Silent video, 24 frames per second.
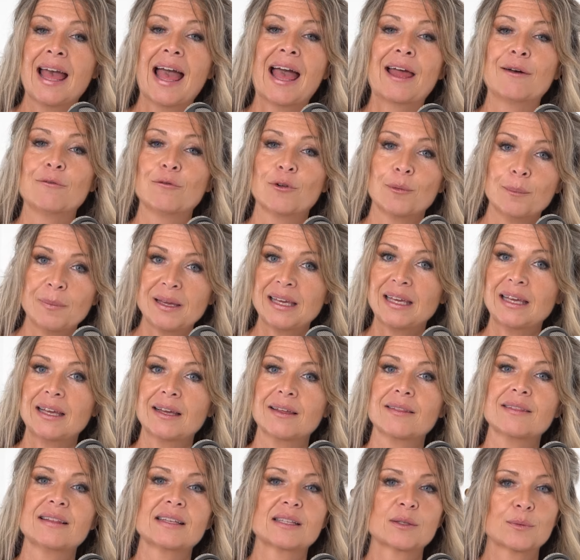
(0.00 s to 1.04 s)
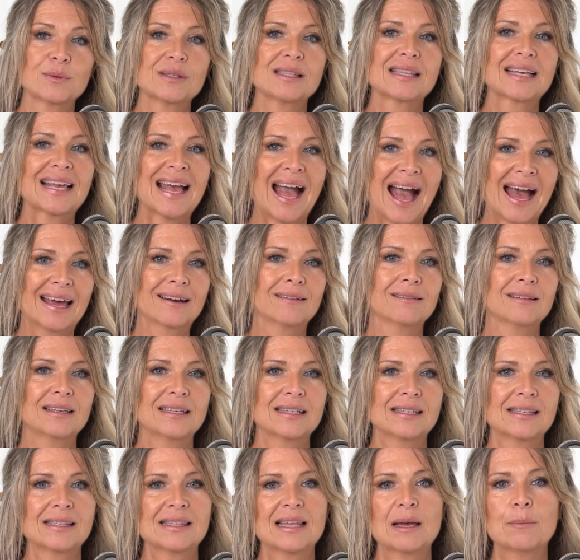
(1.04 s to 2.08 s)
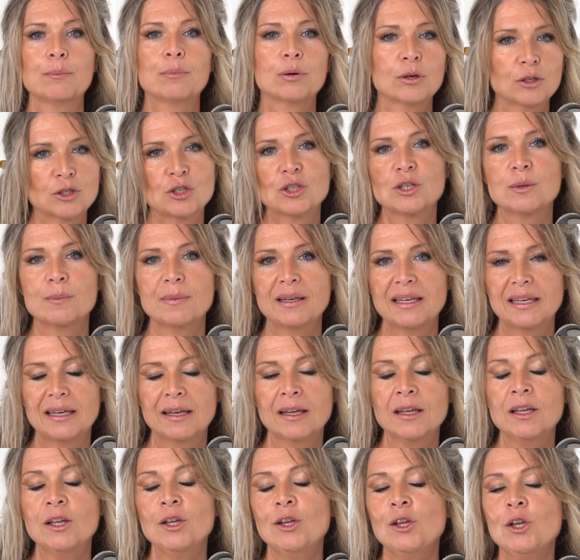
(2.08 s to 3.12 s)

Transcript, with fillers: And for me, this was the catalyst that pushed me